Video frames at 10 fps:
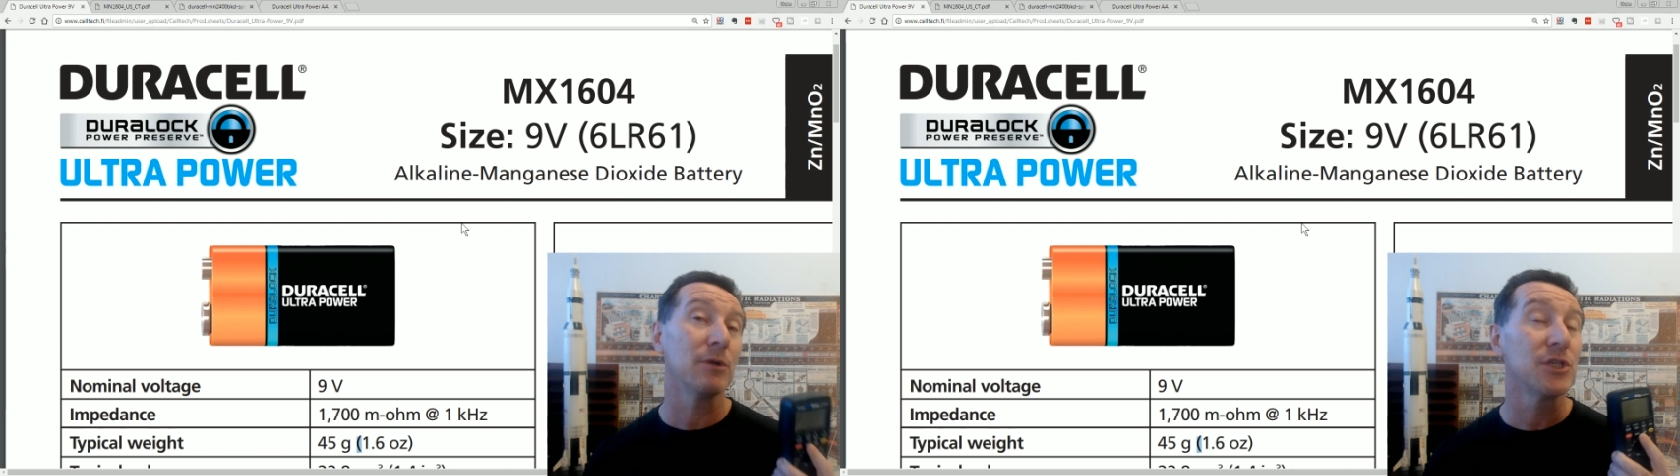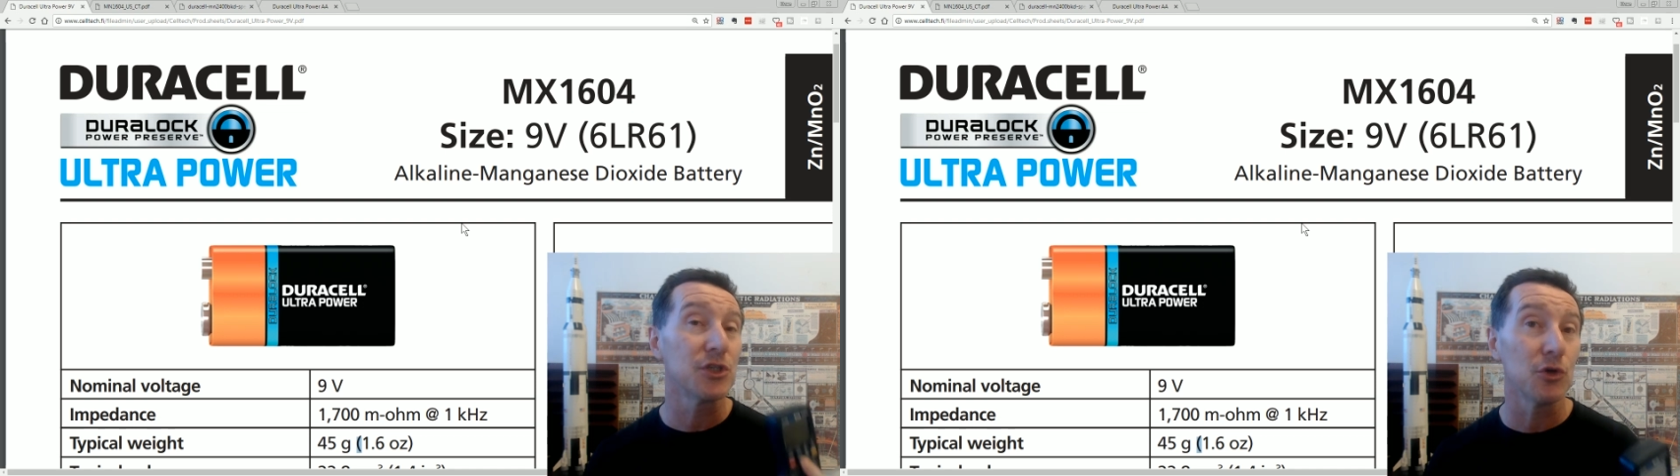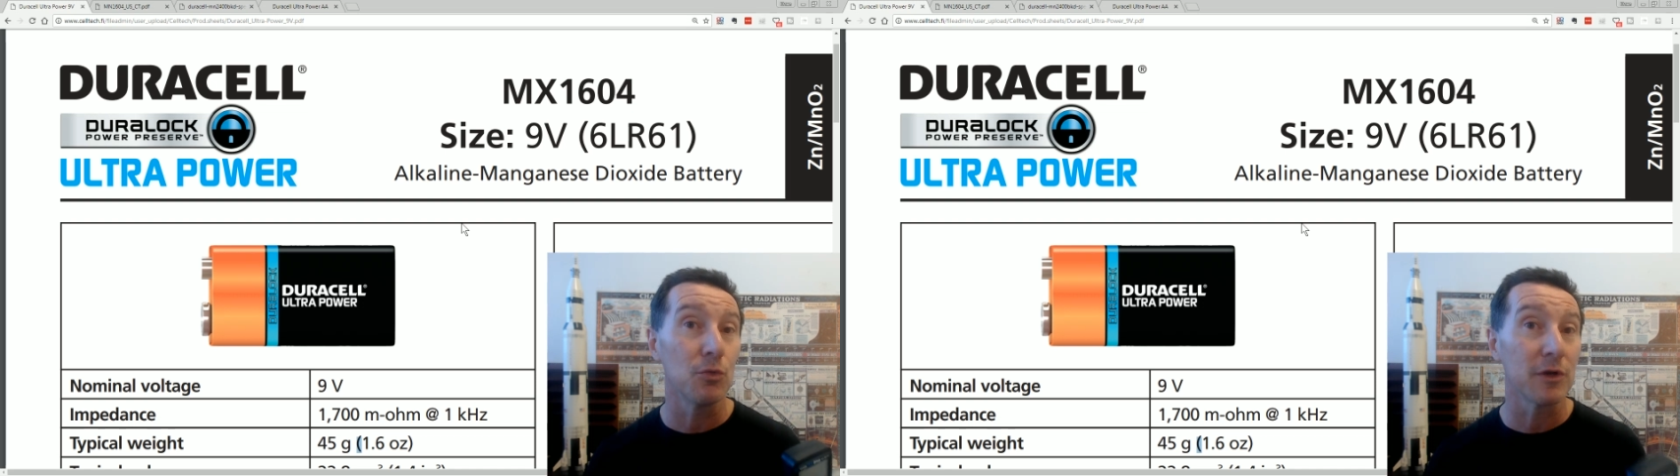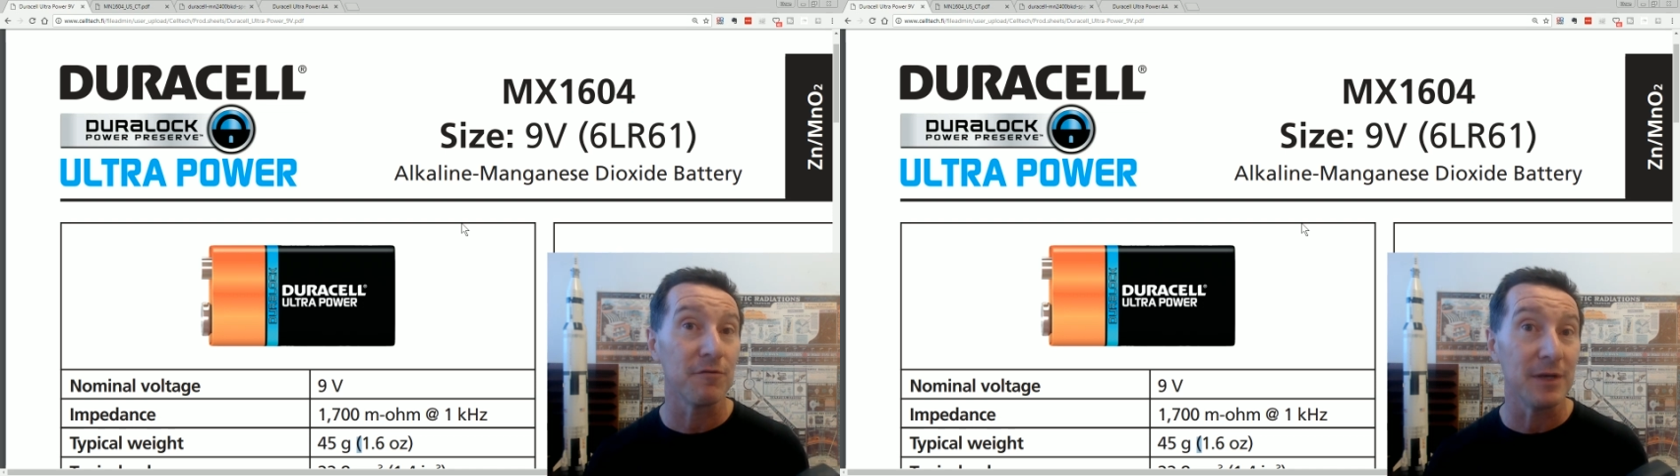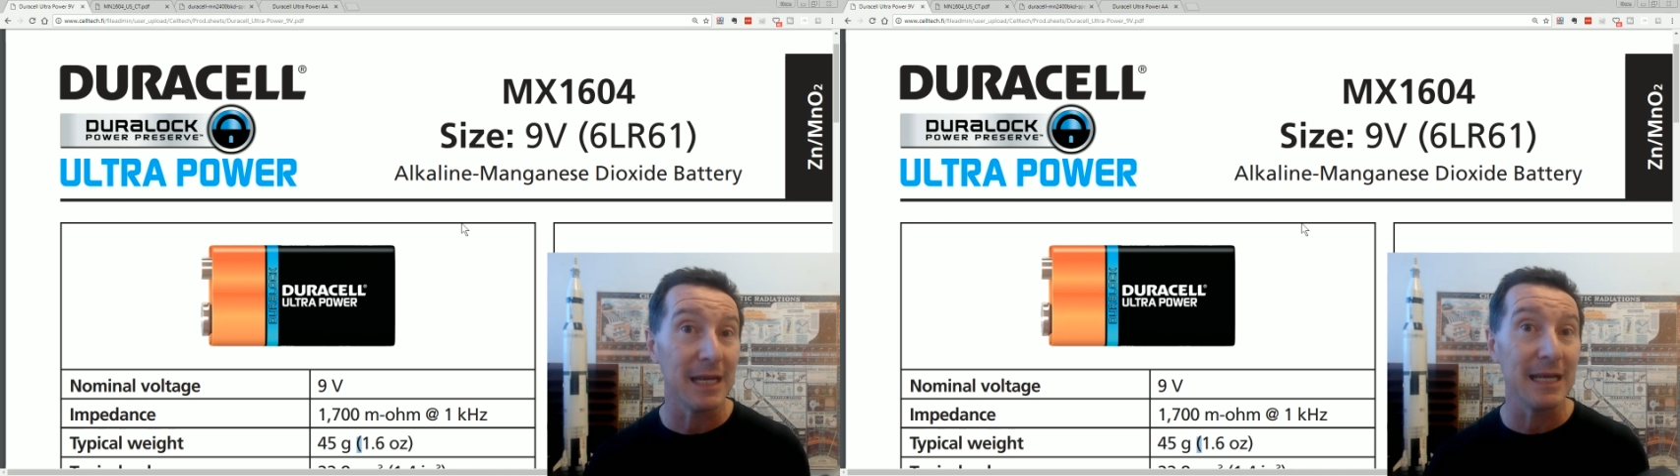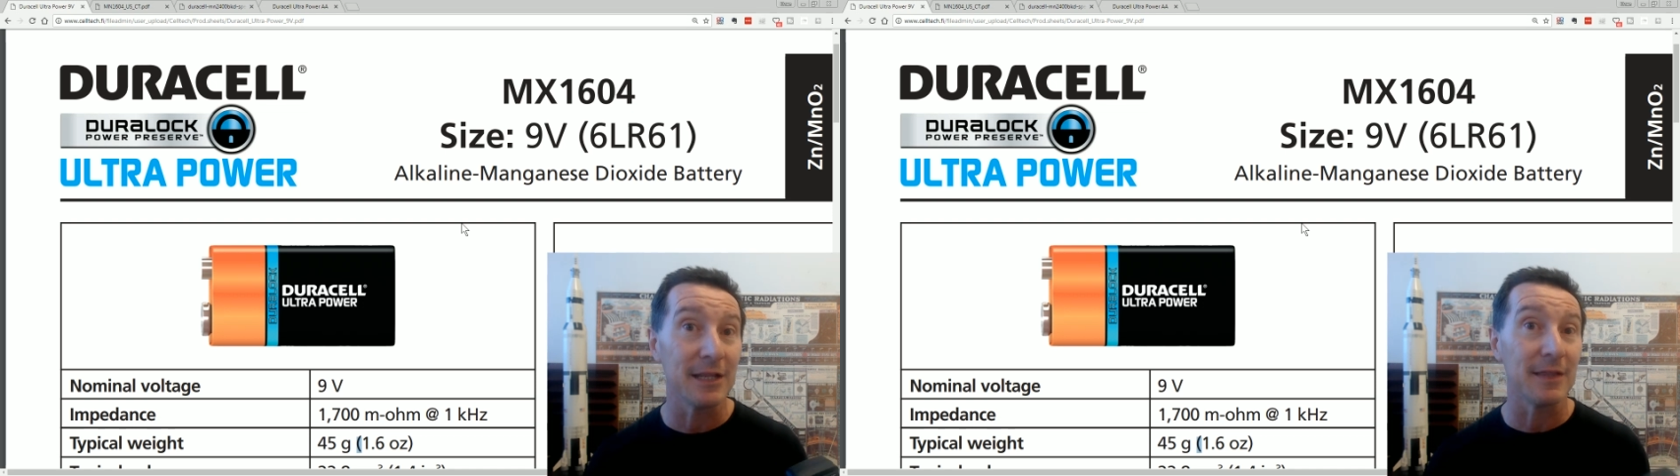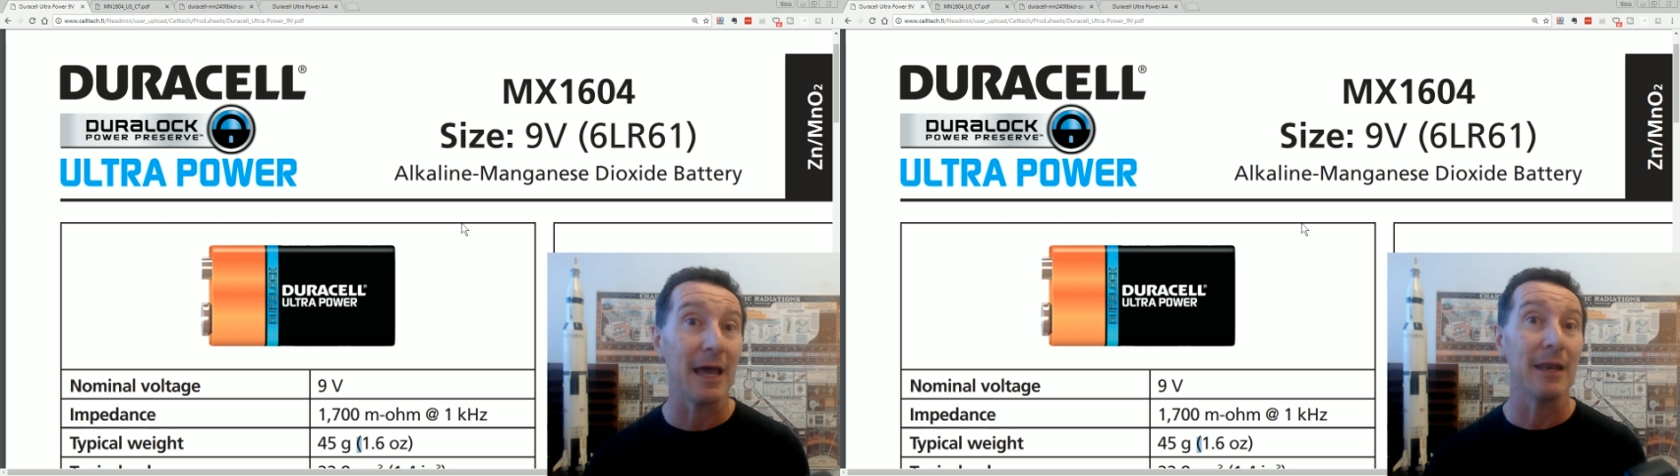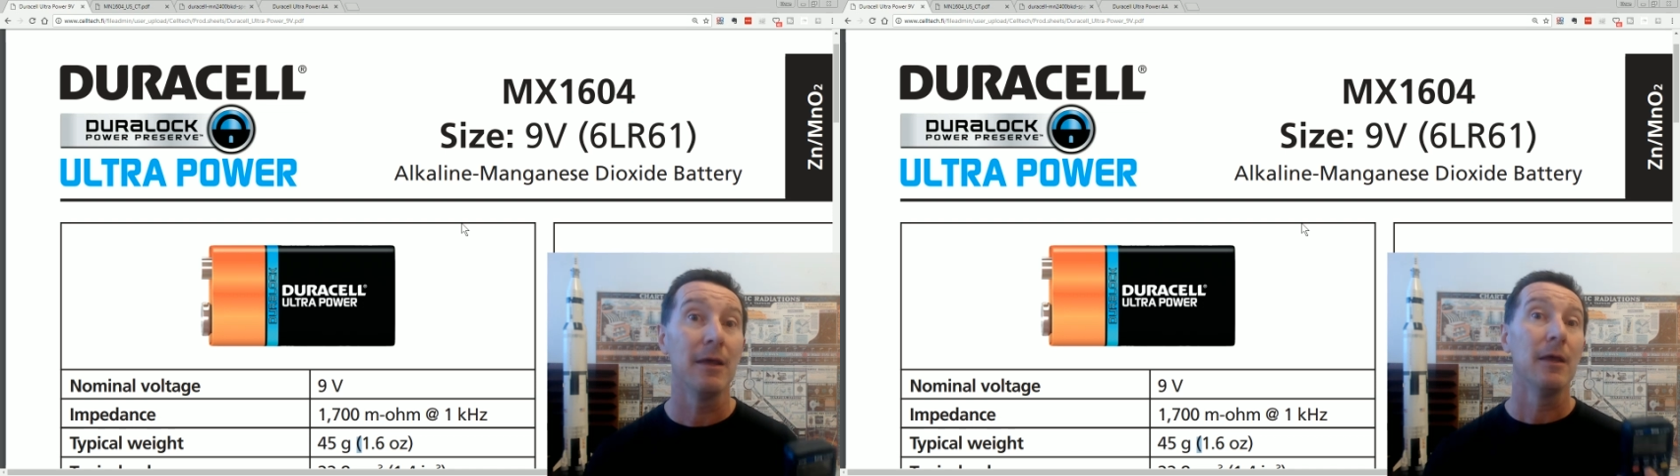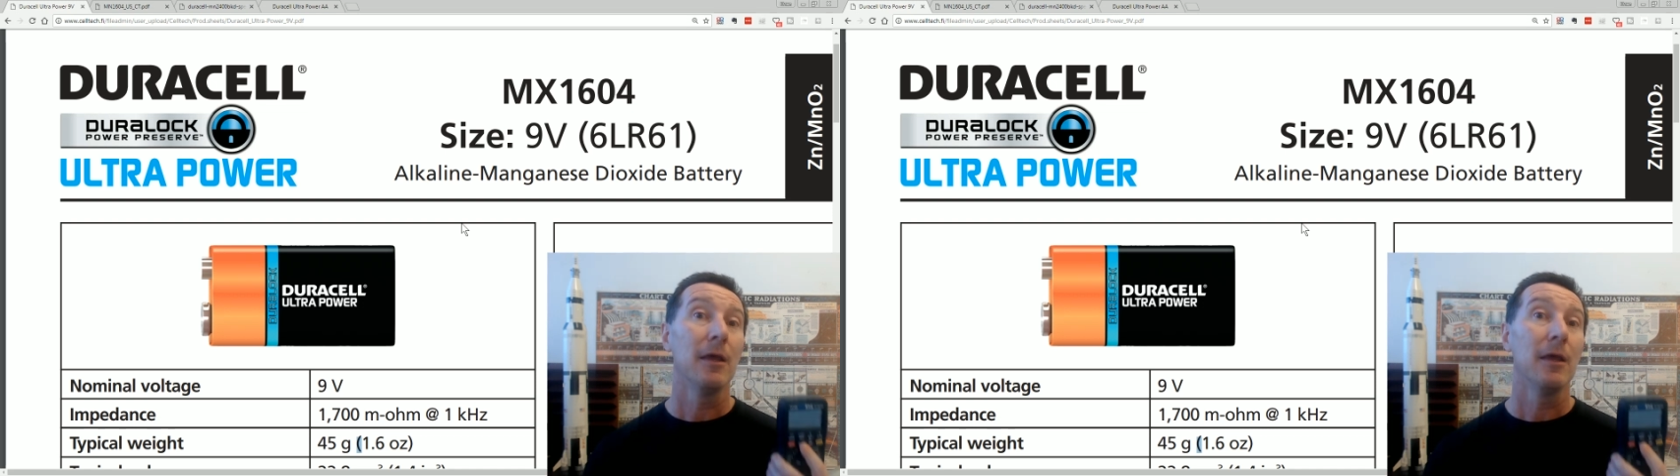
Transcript: We still would have needed that